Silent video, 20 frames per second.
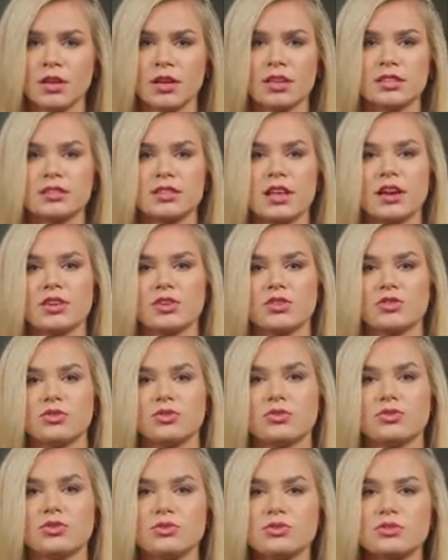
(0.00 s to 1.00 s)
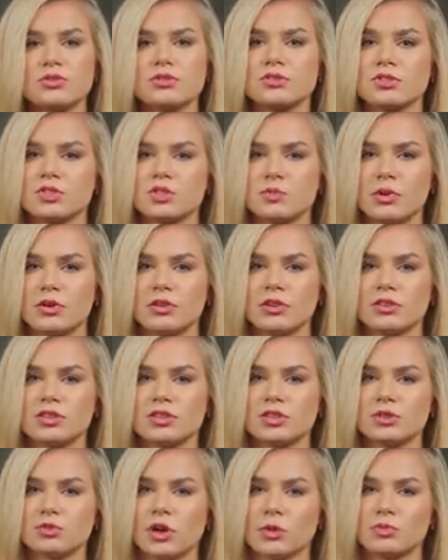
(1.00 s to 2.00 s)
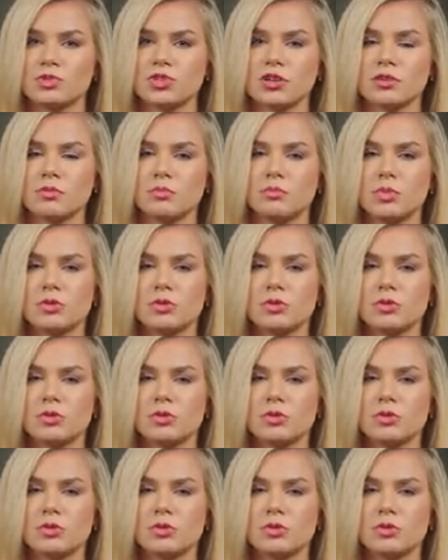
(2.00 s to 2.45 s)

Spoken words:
is that your users experience interruption